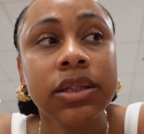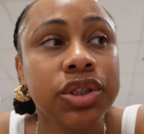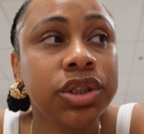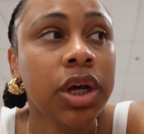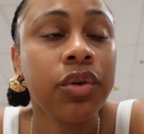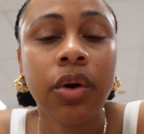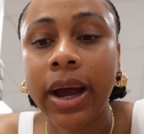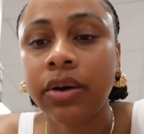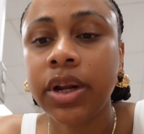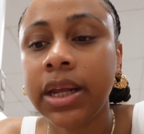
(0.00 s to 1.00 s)
It's so
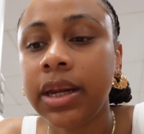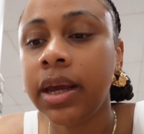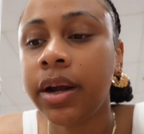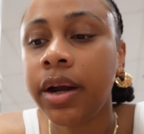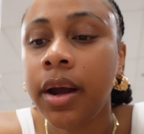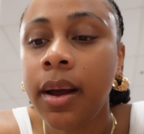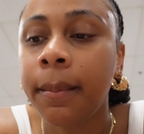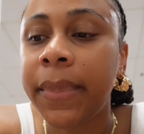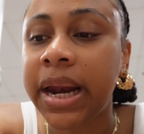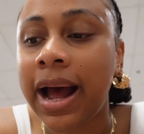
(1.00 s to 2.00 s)
crowded in here
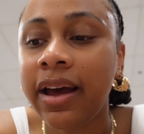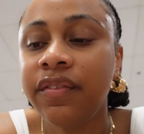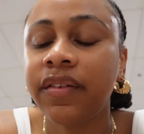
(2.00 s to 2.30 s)
but I